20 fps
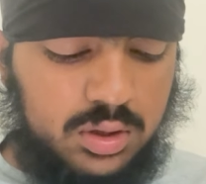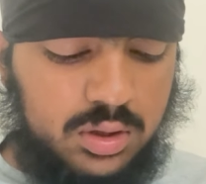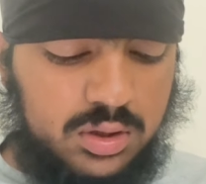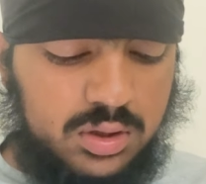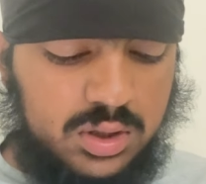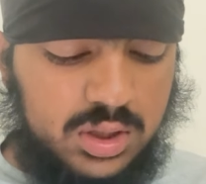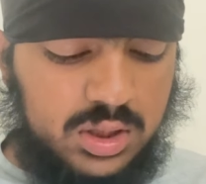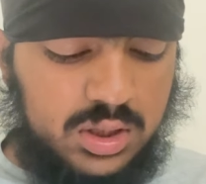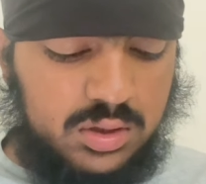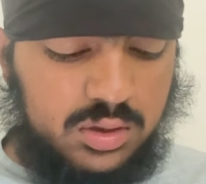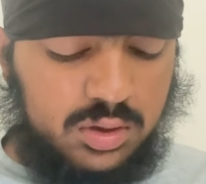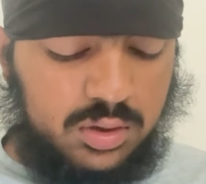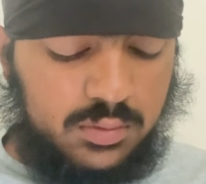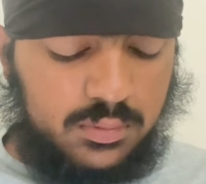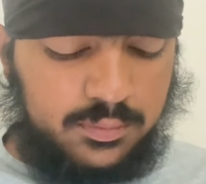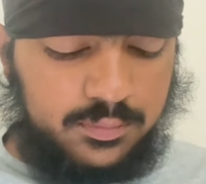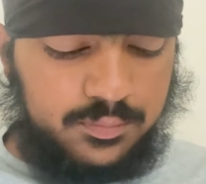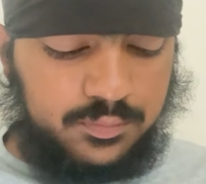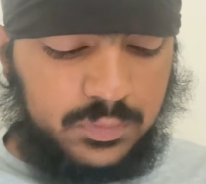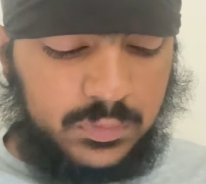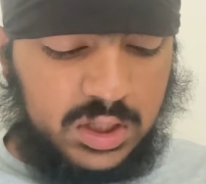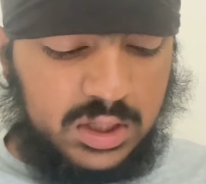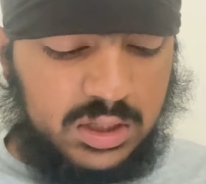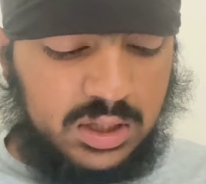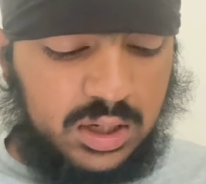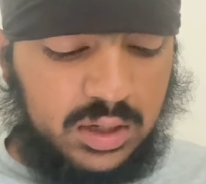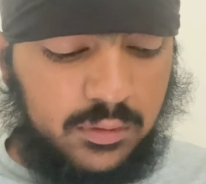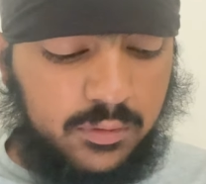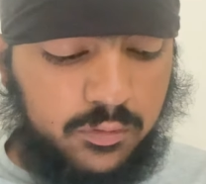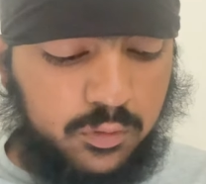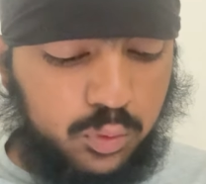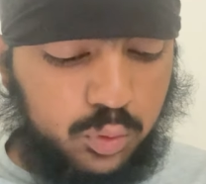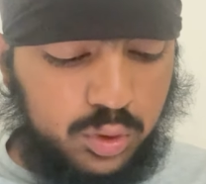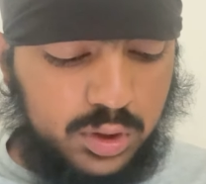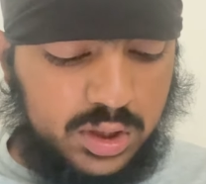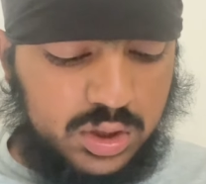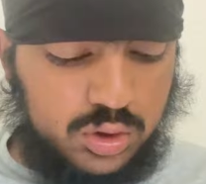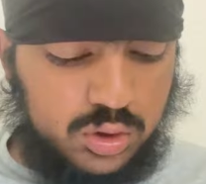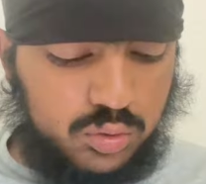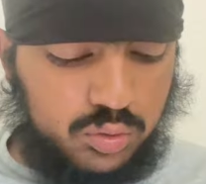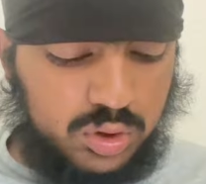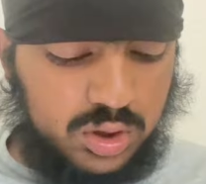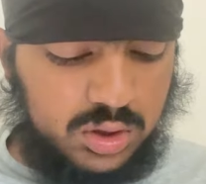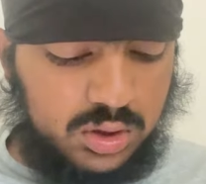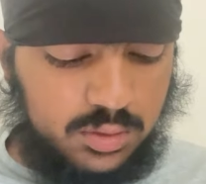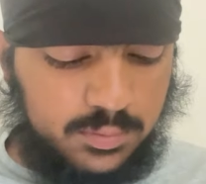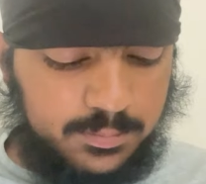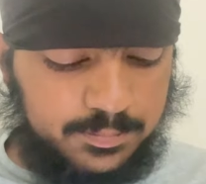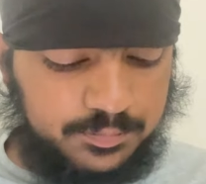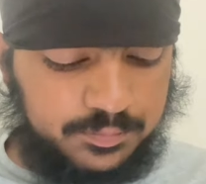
season, he had four injuries.